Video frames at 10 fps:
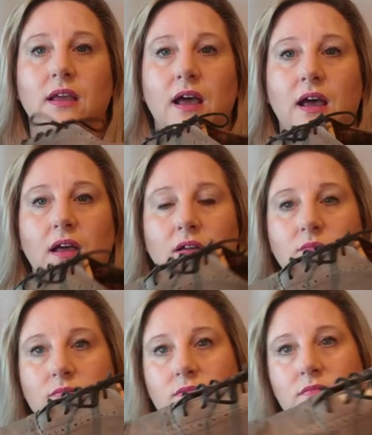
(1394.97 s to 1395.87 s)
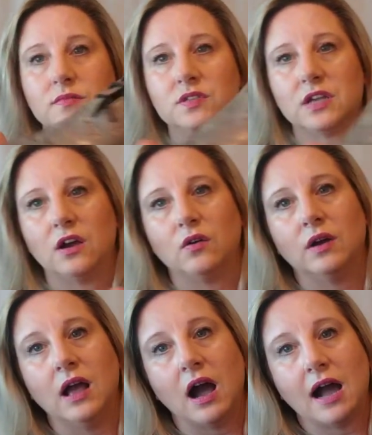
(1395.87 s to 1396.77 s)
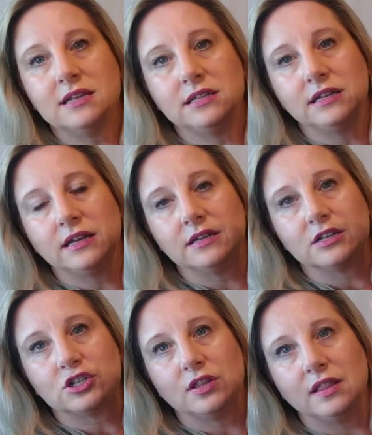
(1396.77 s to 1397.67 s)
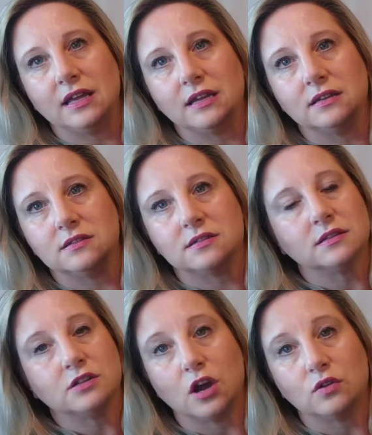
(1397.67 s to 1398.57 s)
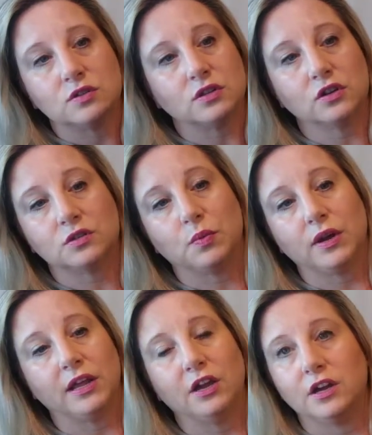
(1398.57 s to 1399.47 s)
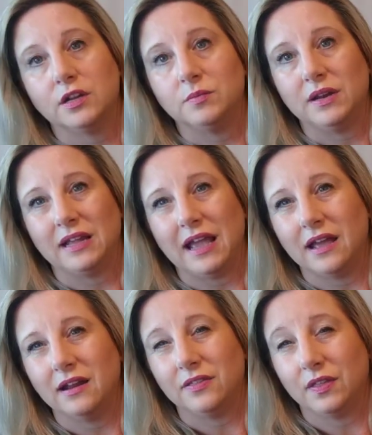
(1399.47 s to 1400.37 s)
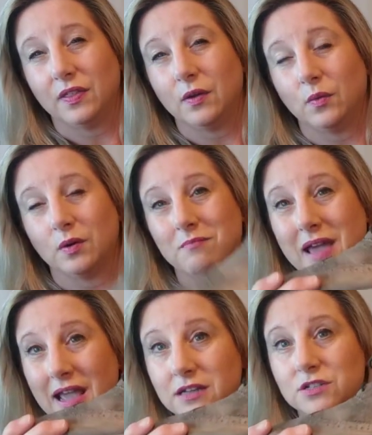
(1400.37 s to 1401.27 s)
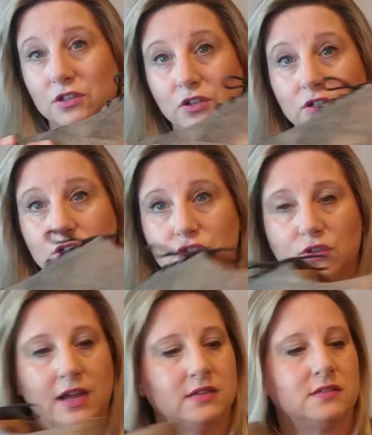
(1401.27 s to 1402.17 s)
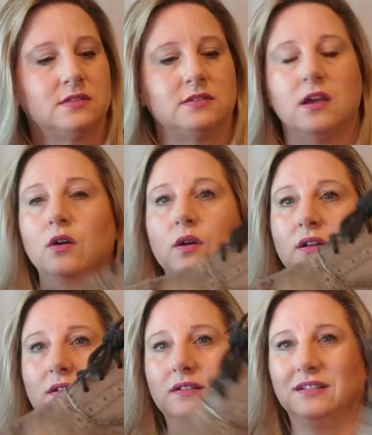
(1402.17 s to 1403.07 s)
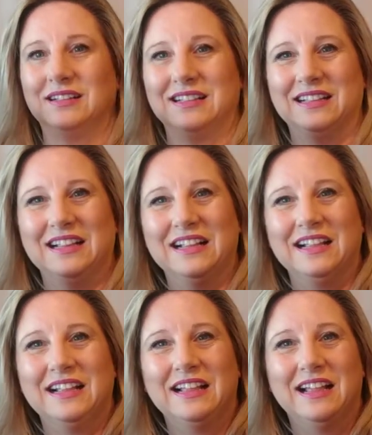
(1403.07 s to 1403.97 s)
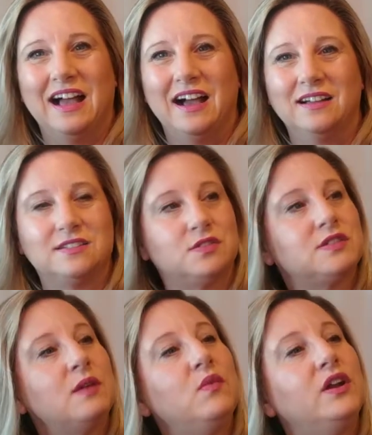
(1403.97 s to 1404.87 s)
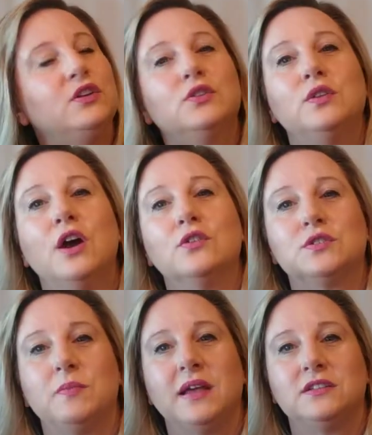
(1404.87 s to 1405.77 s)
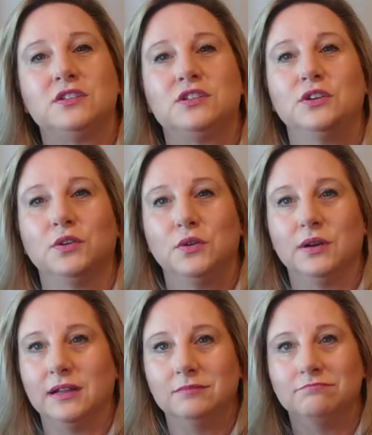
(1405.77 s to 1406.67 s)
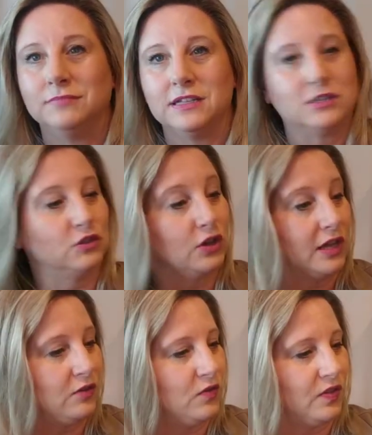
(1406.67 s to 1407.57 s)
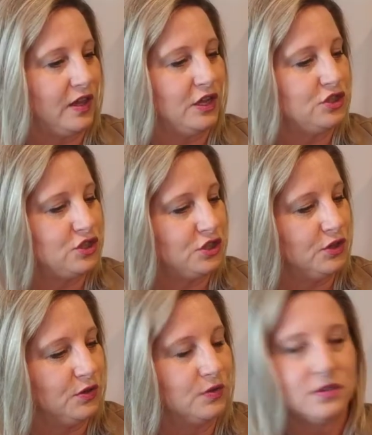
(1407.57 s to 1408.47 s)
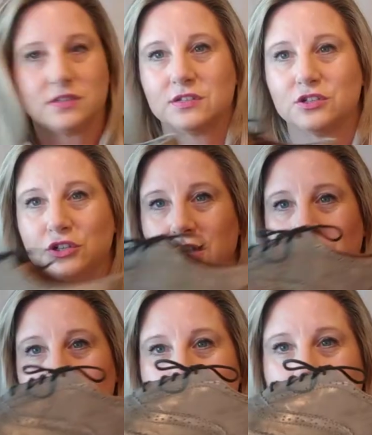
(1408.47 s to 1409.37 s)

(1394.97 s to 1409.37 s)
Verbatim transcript: Um, so I did condition these. The toes looked pretty good, but again, I think they were made to look distressed. So, uh, so someone who knows Bed Stu and is looking for these shoes should